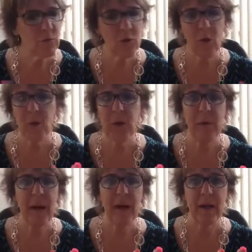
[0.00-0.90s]
don't worry
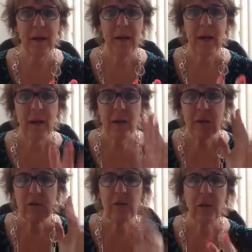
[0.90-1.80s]
about it.
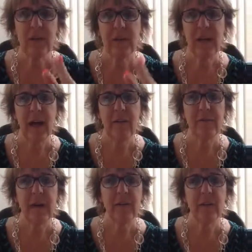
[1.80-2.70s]
You just need to
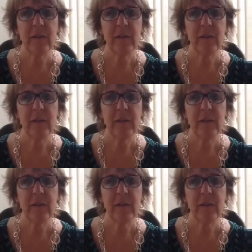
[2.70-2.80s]
have faith in